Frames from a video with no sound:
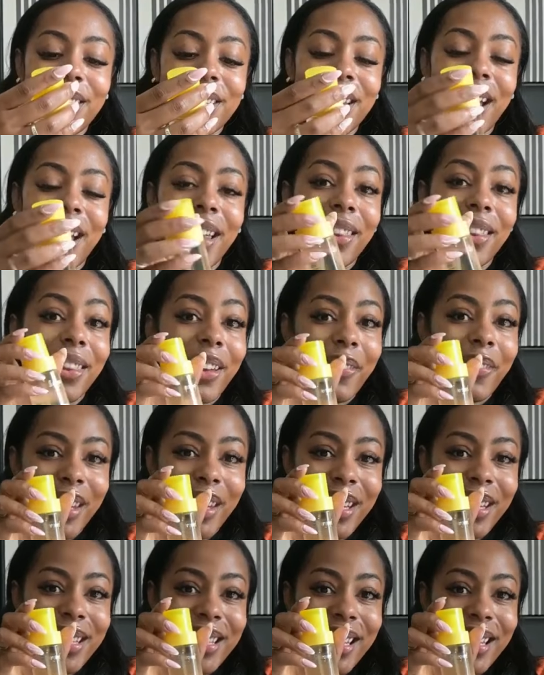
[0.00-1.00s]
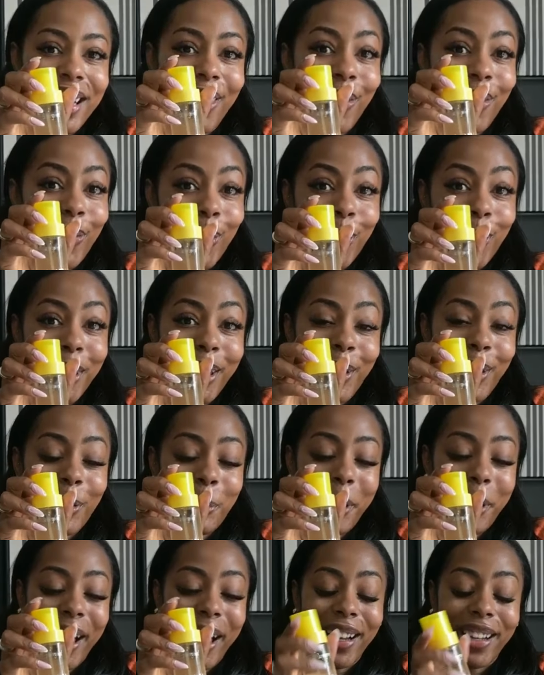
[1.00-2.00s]
which I love that it's in a
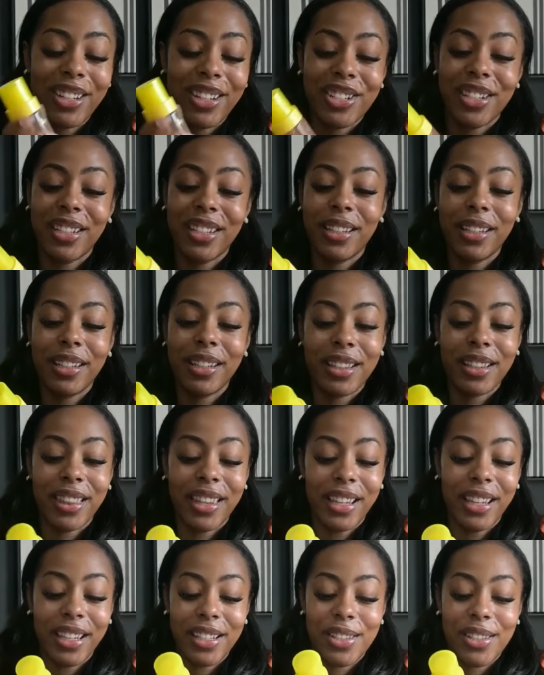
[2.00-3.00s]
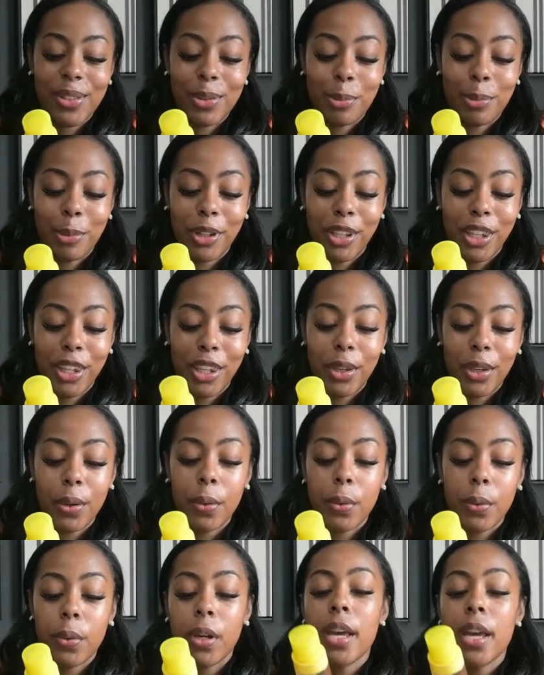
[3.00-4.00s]
full yellow packaging I think it's
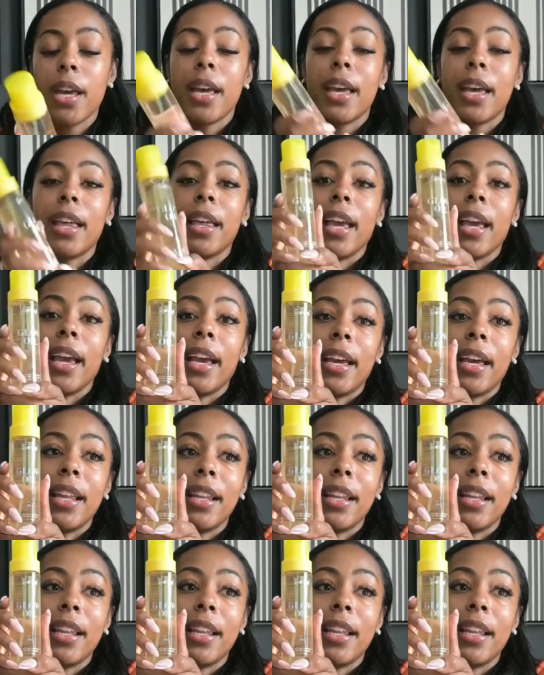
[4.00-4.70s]
super cute